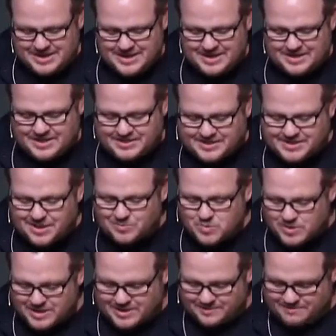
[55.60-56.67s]
to
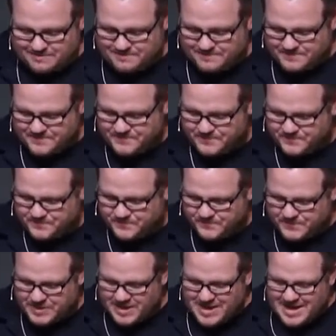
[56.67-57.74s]
someone.
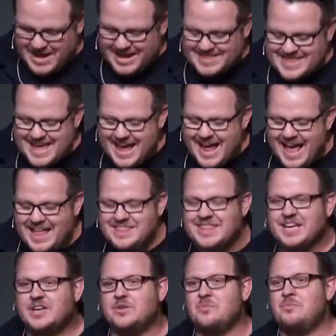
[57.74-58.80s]
And they had the
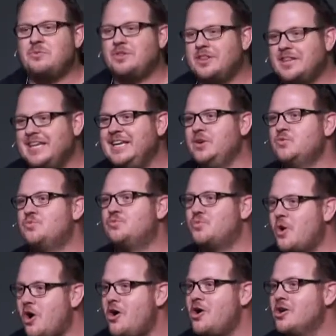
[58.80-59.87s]
complete
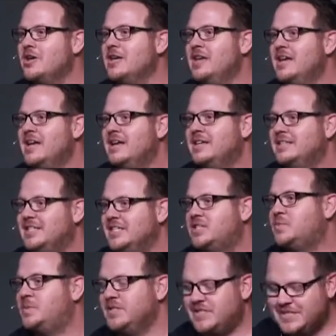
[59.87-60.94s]
wrong
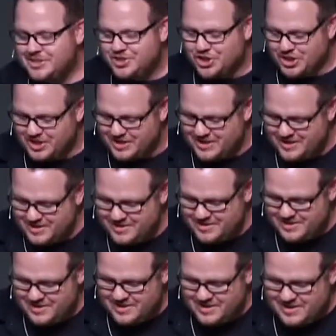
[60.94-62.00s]
disposition
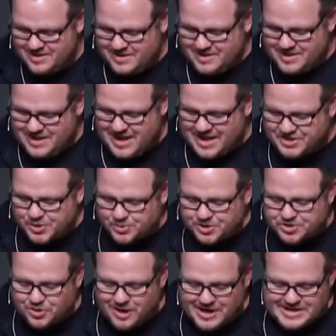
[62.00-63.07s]
as you were
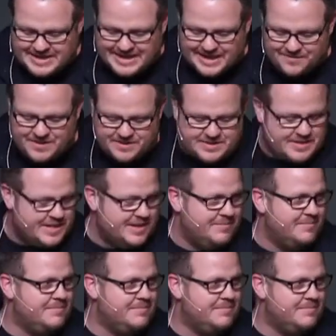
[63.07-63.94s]
trying to give it to them.